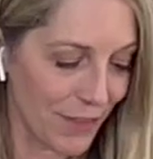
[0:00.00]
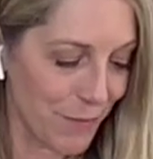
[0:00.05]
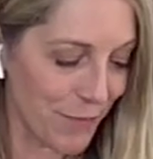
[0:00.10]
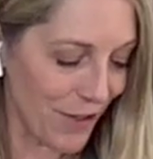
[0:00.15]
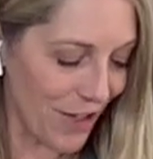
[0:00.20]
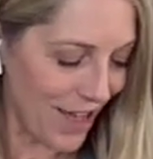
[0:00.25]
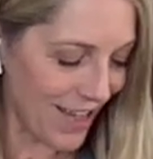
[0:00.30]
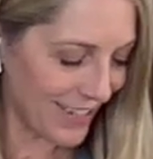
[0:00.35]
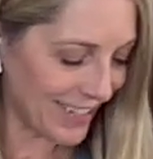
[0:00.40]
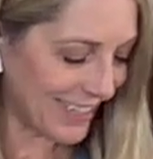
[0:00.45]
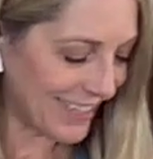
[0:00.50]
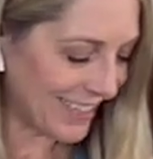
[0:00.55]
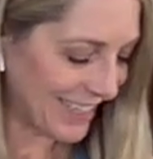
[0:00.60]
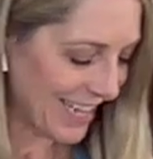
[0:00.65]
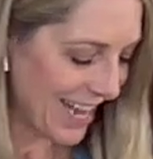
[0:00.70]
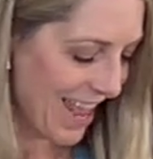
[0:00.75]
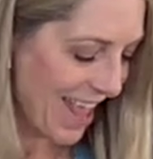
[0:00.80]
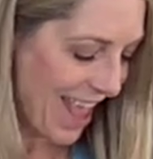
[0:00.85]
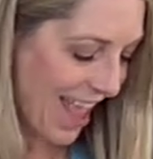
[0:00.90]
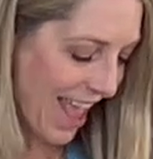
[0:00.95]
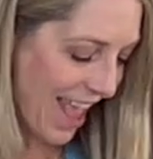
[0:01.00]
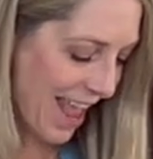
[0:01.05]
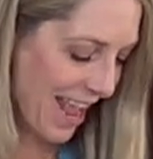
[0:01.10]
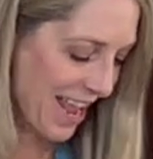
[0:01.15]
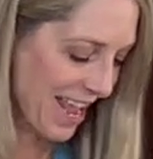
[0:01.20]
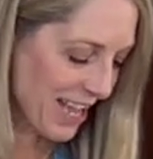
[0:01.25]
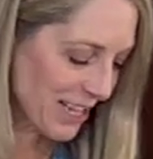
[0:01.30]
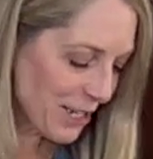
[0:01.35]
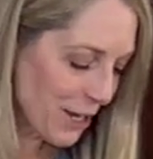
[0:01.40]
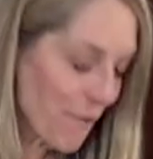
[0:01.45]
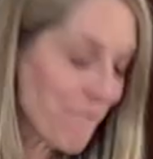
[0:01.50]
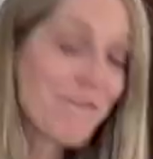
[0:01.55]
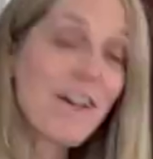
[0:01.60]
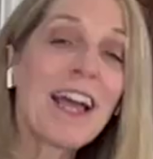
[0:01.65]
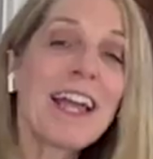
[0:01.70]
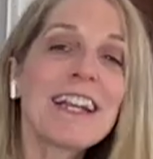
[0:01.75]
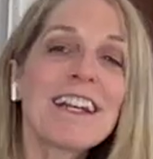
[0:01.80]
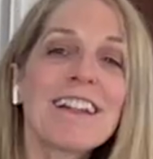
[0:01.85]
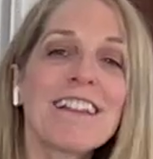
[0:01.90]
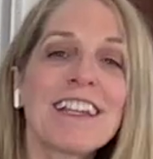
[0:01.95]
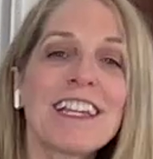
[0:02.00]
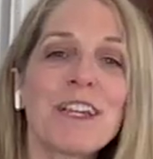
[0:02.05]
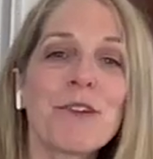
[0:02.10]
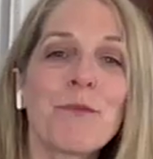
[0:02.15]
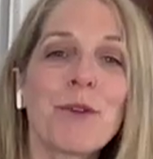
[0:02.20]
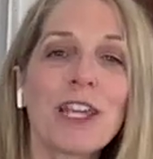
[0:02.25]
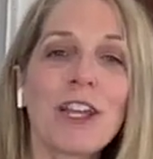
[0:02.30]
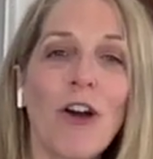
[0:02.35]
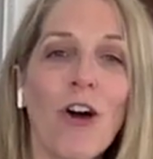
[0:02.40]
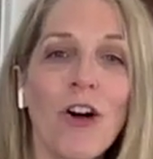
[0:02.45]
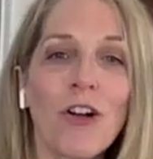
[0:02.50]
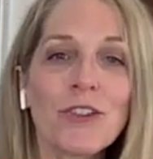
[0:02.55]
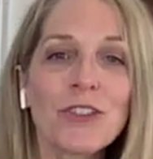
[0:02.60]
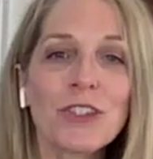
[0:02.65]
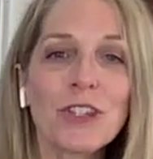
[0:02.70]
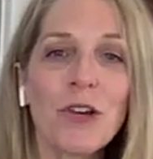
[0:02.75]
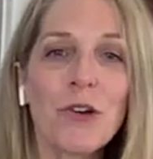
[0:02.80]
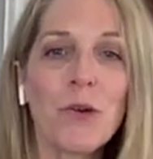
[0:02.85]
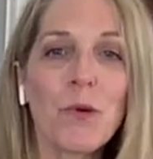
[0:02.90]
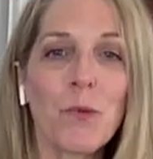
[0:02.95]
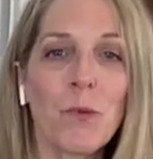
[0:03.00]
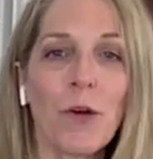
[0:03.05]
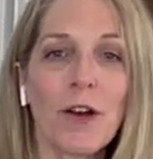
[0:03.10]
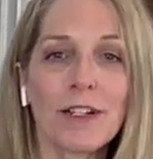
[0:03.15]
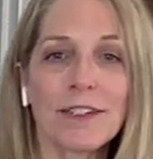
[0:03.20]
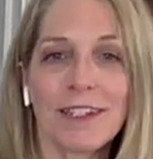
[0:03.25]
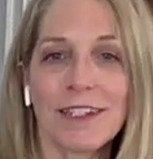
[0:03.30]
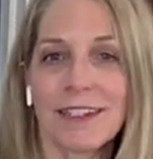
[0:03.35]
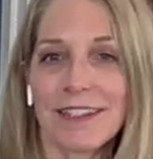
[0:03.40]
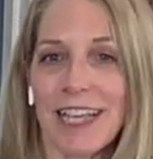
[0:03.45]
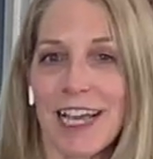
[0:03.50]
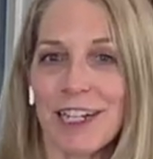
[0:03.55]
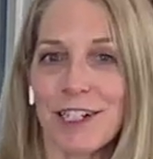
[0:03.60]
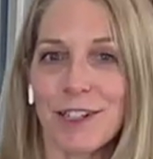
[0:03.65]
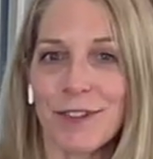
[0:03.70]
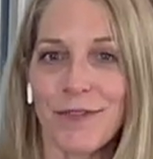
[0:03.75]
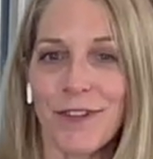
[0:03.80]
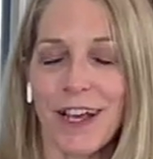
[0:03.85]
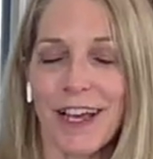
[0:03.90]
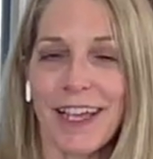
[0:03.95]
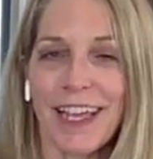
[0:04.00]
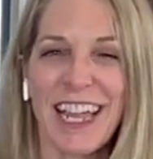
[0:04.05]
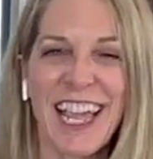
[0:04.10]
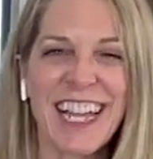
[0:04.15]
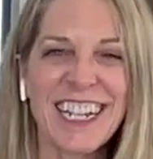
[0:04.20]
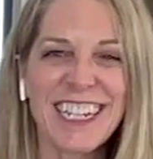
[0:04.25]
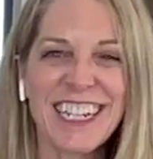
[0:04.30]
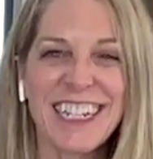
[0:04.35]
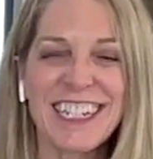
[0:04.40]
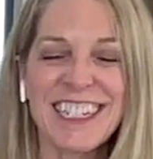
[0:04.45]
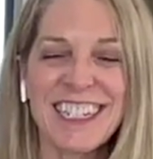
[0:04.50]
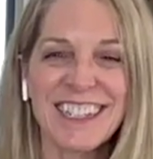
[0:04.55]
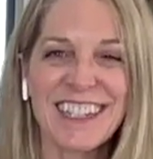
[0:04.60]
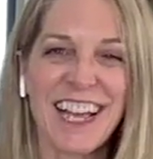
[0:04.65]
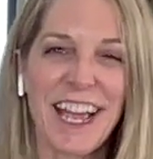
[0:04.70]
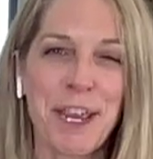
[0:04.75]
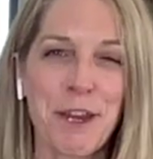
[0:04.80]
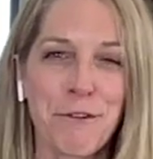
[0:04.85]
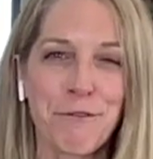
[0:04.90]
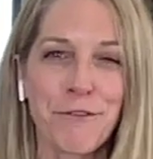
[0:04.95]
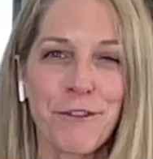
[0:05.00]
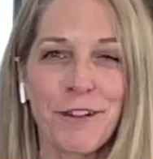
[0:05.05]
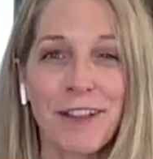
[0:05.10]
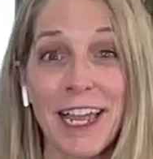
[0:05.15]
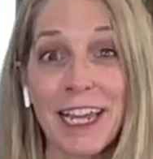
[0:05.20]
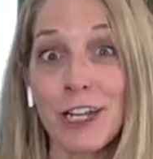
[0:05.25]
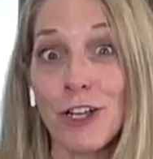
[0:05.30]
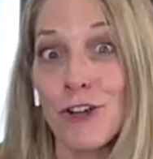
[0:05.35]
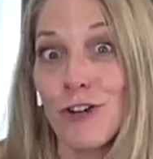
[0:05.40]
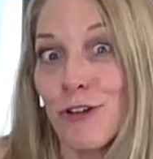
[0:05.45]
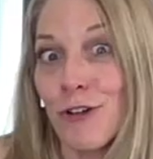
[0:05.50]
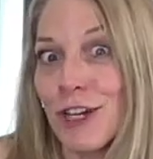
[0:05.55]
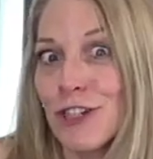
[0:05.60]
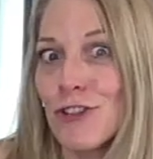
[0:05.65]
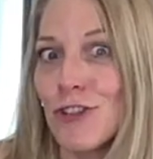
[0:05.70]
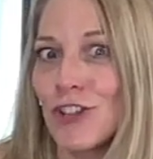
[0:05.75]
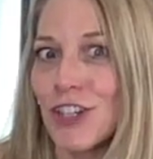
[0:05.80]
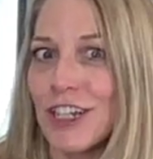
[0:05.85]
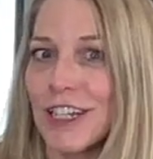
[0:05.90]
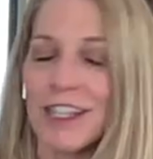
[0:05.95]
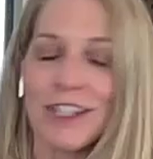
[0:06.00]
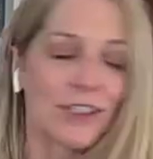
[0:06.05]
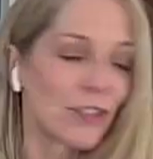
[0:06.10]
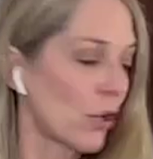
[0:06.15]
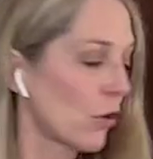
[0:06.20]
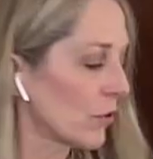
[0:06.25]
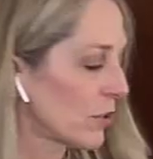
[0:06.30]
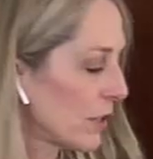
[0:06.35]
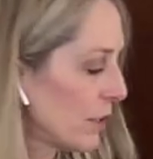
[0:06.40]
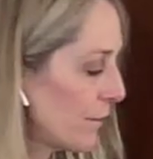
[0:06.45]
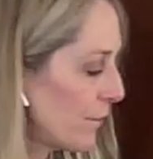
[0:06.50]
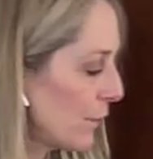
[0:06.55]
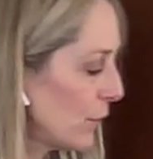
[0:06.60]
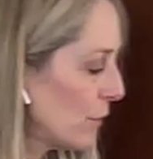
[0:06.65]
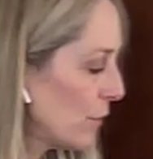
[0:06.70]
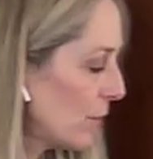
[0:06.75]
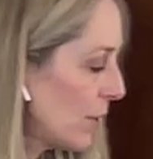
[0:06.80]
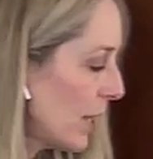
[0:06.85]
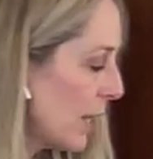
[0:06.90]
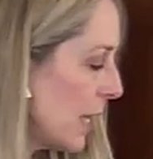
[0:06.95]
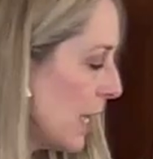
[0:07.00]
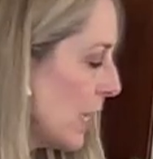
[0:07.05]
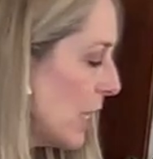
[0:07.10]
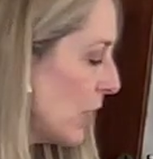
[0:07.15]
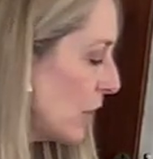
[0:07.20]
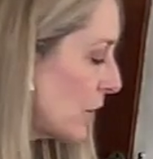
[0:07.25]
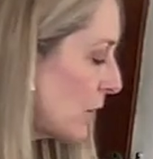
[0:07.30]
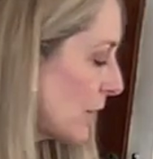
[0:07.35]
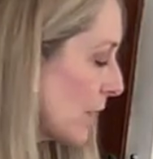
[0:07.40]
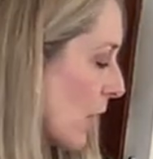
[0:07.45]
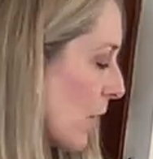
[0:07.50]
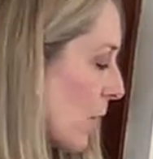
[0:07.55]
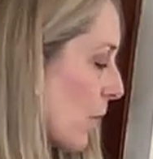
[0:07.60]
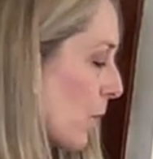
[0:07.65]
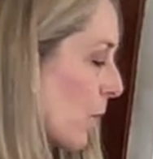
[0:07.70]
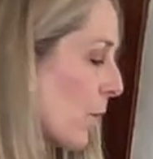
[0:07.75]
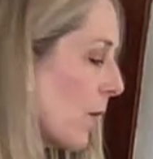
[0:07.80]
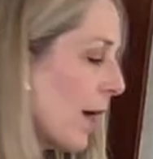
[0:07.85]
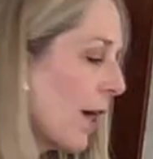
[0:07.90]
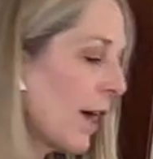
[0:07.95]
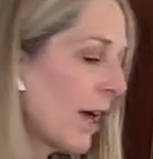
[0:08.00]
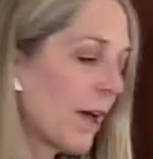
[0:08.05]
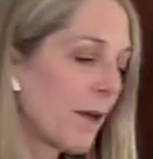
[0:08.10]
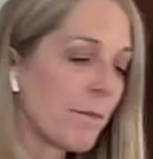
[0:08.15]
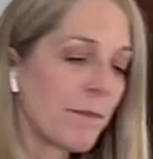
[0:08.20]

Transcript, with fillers: in the box. And finally, we also want to satisfy any desire for, like, crunchy, salty food. So